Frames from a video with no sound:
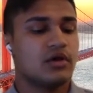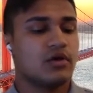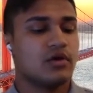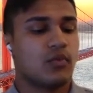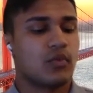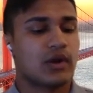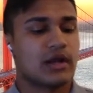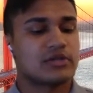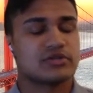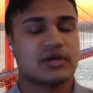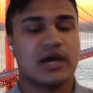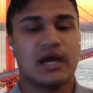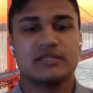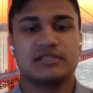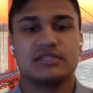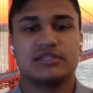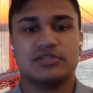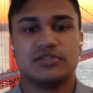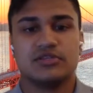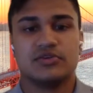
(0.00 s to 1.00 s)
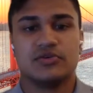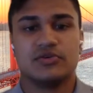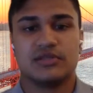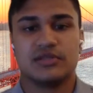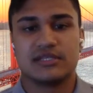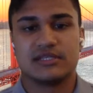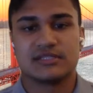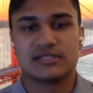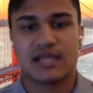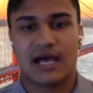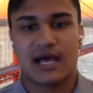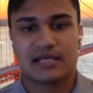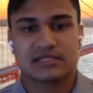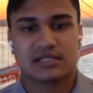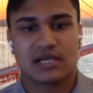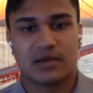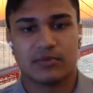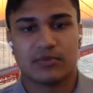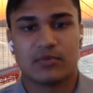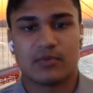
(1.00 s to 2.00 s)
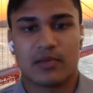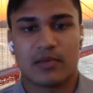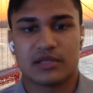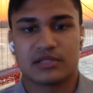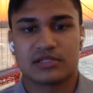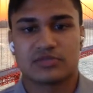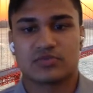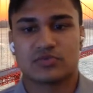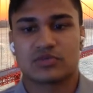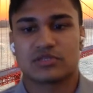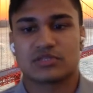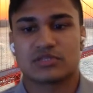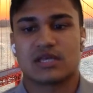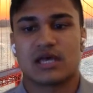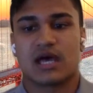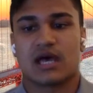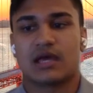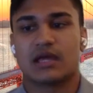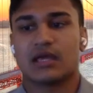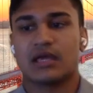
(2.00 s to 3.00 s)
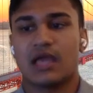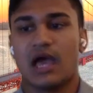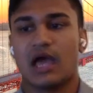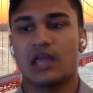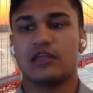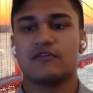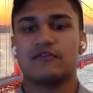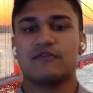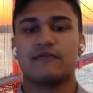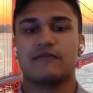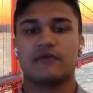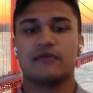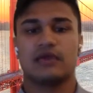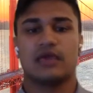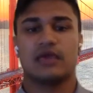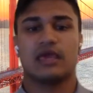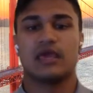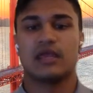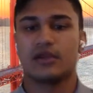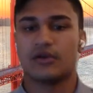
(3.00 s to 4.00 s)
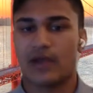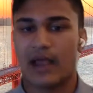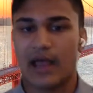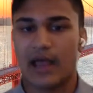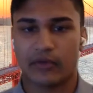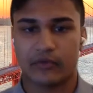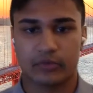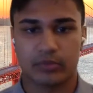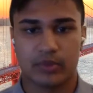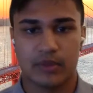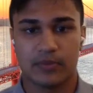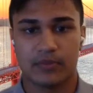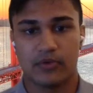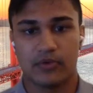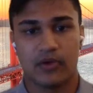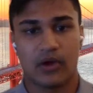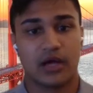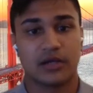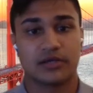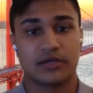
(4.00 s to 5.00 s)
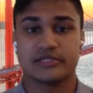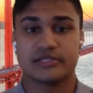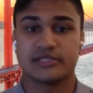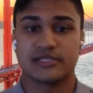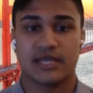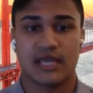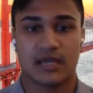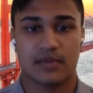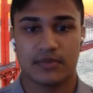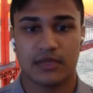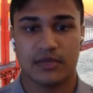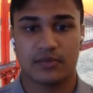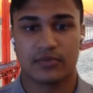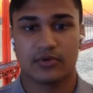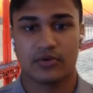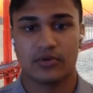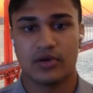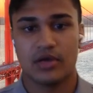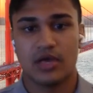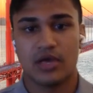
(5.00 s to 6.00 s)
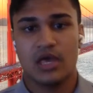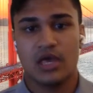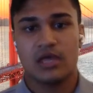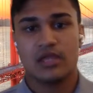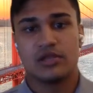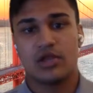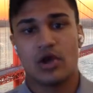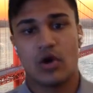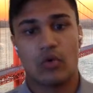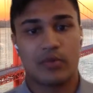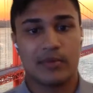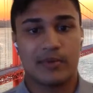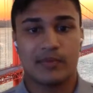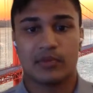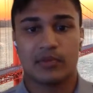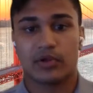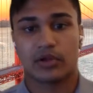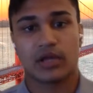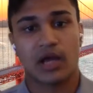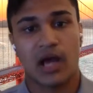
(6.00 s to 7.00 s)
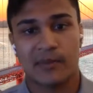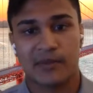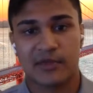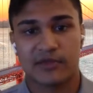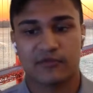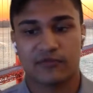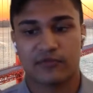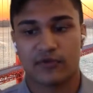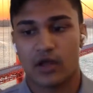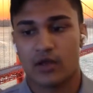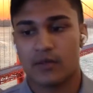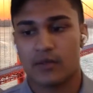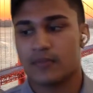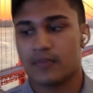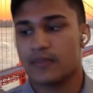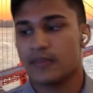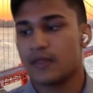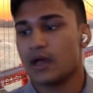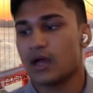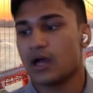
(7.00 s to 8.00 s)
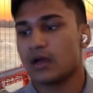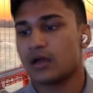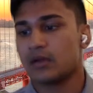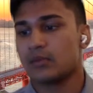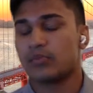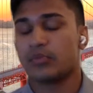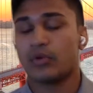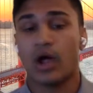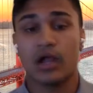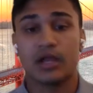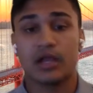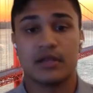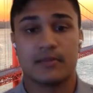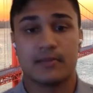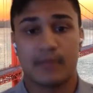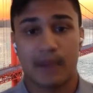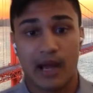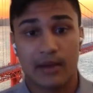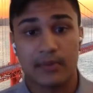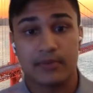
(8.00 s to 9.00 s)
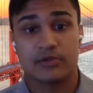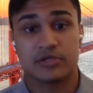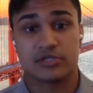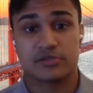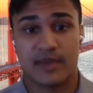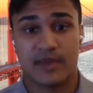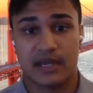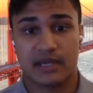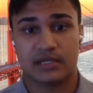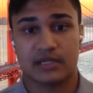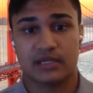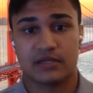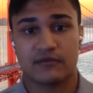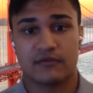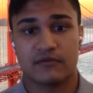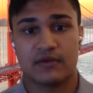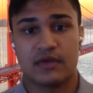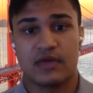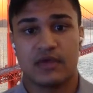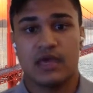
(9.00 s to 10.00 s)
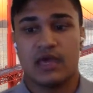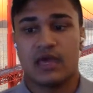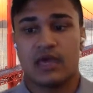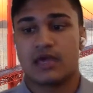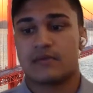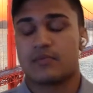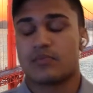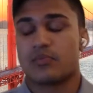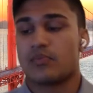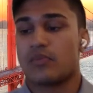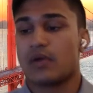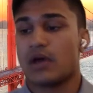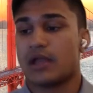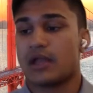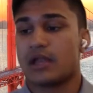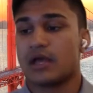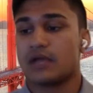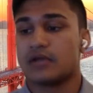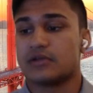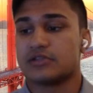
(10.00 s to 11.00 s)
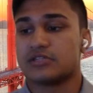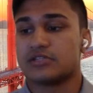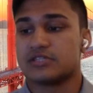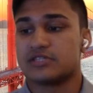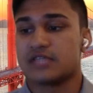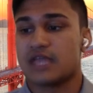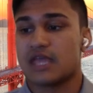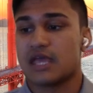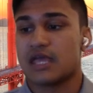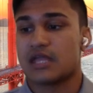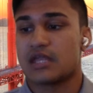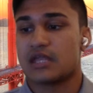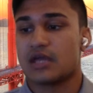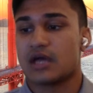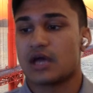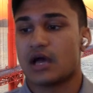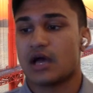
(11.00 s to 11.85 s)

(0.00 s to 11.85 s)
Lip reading: What I tried to do in these last couple months was kind of interact with people, understand people, know where people are coming from, broaden my perspective, and understand